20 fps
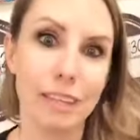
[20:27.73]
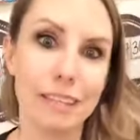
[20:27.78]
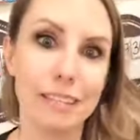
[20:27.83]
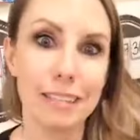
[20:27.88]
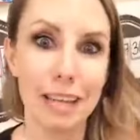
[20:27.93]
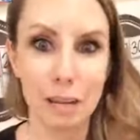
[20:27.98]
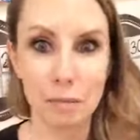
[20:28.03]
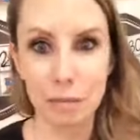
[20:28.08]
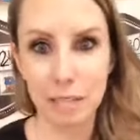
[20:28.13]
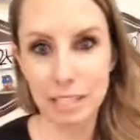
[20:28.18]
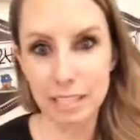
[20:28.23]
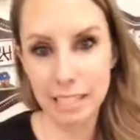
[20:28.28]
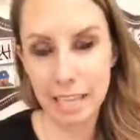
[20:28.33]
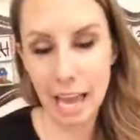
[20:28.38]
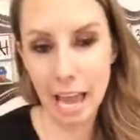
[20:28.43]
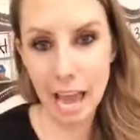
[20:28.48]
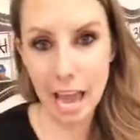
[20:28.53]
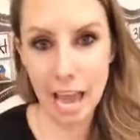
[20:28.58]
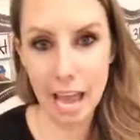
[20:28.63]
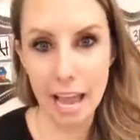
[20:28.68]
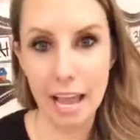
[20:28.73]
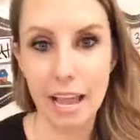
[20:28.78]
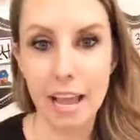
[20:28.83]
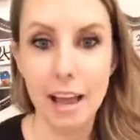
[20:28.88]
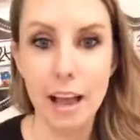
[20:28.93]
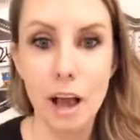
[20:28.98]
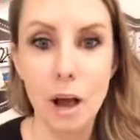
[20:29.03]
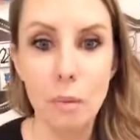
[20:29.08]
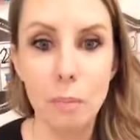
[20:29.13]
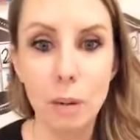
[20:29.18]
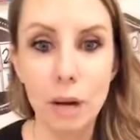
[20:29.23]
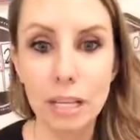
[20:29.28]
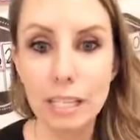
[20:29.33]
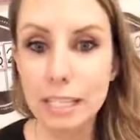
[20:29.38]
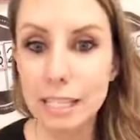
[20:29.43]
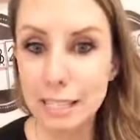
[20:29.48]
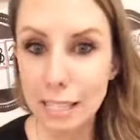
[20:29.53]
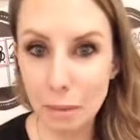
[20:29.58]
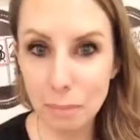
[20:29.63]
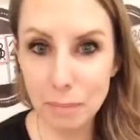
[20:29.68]
This time it's K,
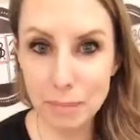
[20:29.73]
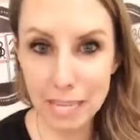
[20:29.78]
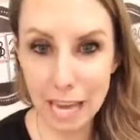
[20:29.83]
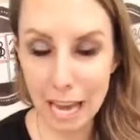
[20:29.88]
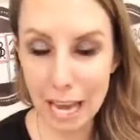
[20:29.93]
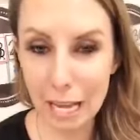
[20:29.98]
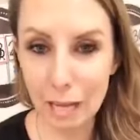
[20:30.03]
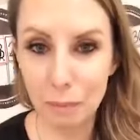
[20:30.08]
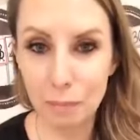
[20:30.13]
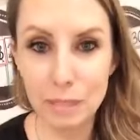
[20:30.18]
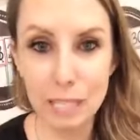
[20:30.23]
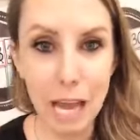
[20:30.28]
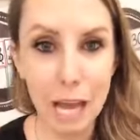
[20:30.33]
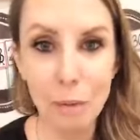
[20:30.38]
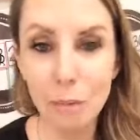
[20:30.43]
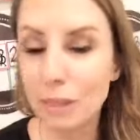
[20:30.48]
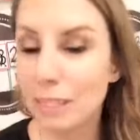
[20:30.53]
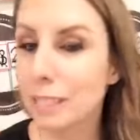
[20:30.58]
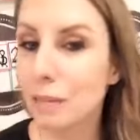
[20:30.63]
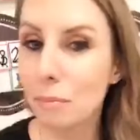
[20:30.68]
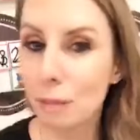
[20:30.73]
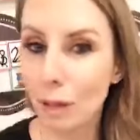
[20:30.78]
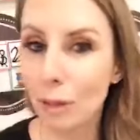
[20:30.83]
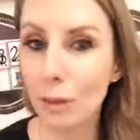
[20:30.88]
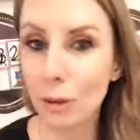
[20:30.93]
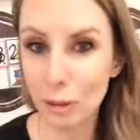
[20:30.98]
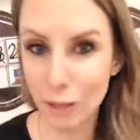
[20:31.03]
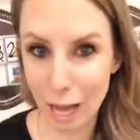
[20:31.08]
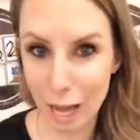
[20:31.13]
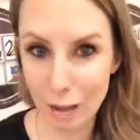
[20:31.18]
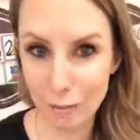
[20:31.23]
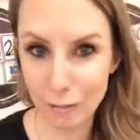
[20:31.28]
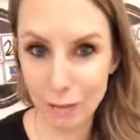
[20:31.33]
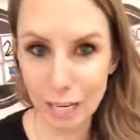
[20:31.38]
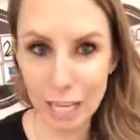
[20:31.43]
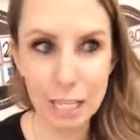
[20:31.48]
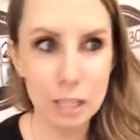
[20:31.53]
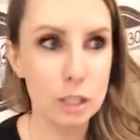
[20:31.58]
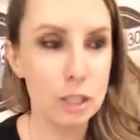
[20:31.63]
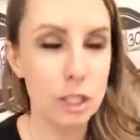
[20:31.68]
but sometimes I want to build their
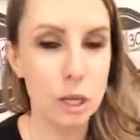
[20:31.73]
confidence,